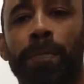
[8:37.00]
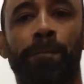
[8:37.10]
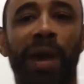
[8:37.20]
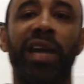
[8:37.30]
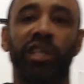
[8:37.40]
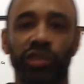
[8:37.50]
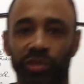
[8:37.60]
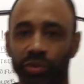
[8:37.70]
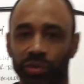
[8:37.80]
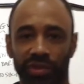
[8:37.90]
back
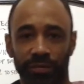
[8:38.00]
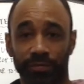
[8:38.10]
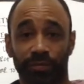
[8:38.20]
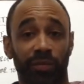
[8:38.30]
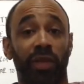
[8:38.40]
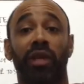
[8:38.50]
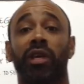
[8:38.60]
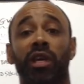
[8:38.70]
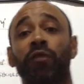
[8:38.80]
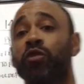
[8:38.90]
issues.
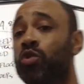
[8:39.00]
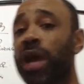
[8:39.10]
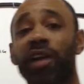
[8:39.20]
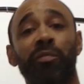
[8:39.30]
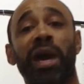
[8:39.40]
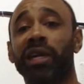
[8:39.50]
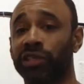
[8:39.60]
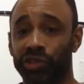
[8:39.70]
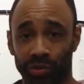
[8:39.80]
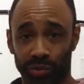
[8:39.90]
If you have back
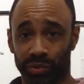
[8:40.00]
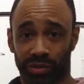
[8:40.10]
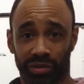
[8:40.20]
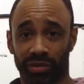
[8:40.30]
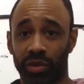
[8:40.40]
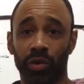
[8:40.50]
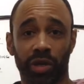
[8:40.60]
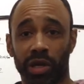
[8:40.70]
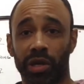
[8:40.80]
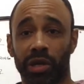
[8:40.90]
issues,
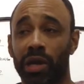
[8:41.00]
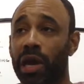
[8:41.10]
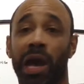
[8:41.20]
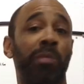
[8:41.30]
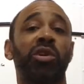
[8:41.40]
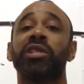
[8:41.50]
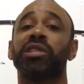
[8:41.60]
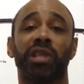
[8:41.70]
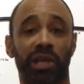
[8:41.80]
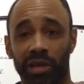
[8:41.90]
okay, I'm going to
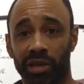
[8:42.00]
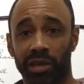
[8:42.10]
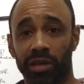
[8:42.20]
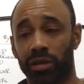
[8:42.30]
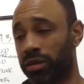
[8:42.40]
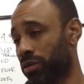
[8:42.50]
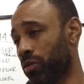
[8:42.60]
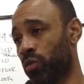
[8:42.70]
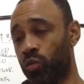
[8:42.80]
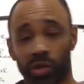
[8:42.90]
say,
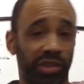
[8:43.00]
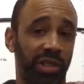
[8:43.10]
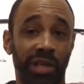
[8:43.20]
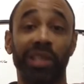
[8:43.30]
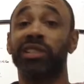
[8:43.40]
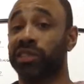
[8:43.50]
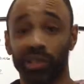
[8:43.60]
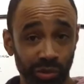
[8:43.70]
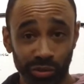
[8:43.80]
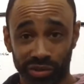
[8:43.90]
once again,
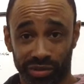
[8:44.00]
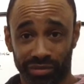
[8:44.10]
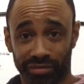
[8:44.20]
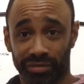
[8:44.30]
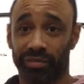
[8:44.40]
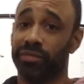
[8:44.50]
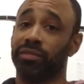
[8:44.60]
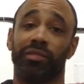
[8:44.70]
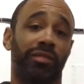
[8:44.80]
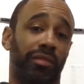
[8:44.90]
singles
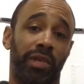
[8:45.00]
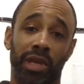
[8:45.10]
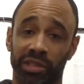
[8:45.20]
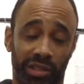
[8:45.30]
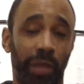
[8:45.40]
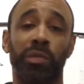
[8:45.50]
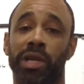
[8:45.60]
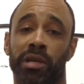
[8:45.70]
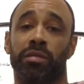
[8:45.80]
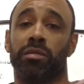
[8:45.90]
and step
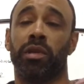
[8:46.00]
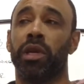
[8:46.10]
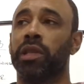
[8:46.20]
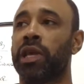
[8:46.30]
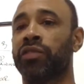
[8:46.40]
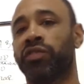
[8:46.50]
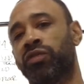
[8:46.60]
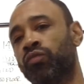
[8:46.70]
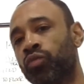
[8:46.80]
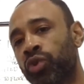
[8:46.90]
down. That's
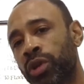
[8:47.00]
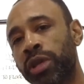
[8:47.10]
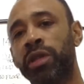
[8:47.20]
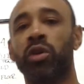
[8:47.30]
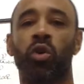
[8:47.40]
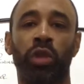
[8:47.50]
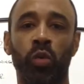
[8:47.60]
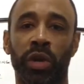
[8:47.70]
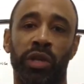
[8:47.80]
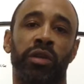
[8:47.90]
really the only
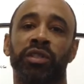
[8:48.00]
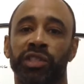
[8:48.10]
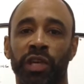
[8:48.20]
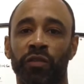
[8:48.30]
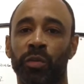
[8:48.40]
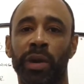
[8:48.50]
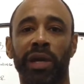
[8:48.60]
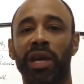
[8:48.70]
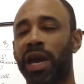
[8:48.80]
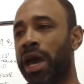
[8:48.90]
way you're going to save your back.
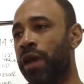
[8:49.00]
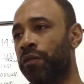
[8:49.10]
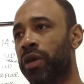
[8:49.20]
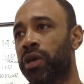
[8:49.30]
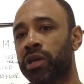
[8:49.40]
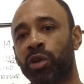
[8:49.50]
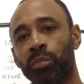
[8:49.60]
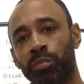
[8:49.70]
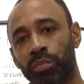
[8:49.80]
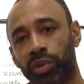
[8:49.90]
Have
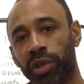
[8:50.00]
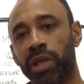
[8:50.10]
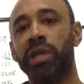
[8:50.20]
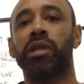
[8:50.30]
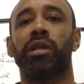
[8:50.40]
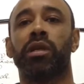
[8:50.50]
complete